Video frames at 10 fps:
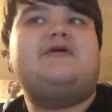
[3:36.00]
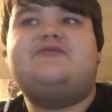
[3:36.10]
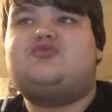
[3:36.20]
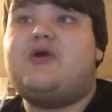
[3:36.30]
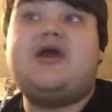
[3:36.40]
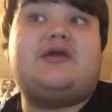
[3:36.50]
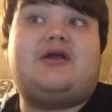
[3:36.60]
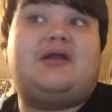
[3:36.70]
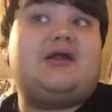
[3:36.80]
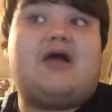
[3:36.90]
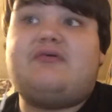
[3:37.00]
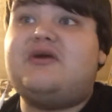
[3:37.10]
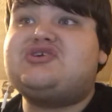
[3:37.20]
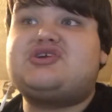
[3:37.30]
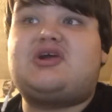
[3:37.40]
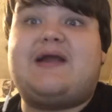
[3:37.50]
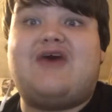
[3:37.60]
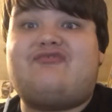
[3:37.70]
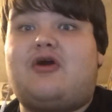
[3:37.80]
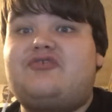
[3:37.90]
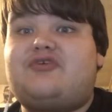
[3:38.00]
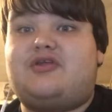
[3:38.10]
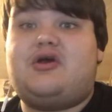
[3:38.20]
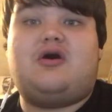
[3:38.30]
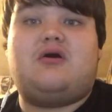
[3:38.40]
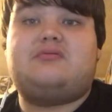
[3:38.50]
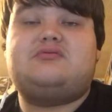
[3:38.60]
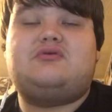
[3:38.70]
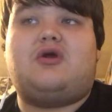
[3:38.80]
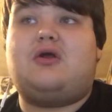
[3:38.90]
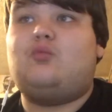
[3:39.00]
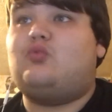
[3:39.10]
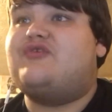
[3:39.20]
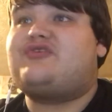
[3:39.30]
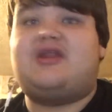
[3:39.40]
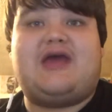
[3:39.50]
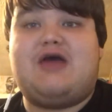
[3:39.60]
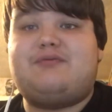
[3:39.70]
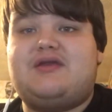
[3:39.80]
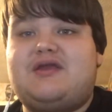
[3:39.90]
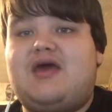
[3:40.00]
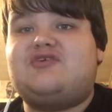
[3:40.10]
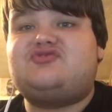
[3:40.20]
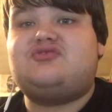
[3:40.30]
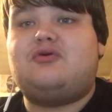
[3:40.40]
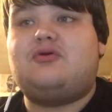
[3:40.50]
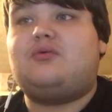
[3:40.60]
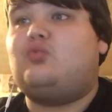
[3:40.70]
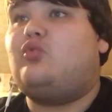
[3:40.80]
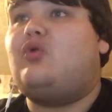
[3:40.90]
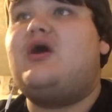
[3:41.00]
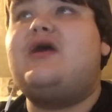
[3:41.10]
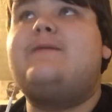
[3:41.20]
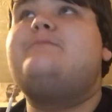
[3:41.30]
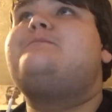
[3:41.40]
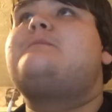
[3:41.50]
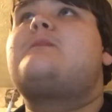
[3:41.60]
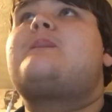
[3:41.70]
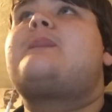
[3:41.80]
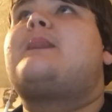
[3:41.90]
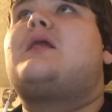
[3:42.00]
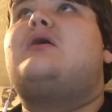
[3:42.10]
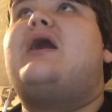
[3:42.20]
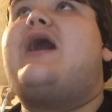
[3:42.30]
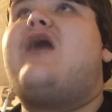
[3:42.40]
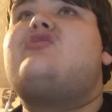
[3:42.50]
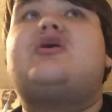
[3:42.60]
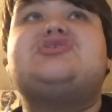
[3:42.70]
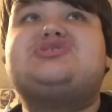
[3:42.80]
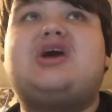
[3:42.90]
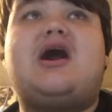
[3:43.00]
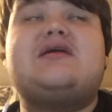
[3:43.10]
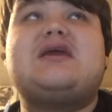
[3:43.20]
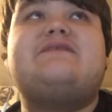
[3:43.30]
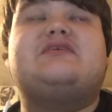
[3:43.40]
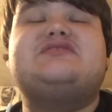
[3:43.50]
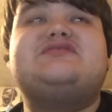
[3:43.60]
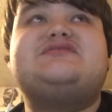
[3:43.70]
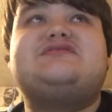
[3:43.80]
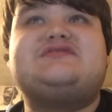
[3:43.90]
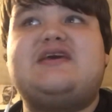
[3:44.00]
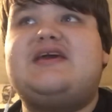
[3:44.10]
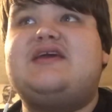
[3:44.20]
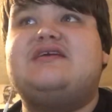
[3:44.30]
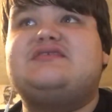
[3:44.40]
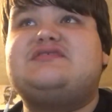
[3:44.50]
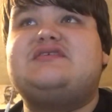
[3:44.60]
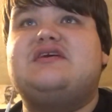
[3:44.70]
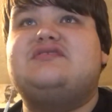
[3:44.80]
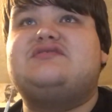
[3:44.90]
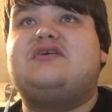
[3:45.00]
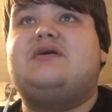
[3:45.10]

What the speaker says: to where you're not really sure how far it's going to go, or what's going to happen next, or what, how long a shot even stays is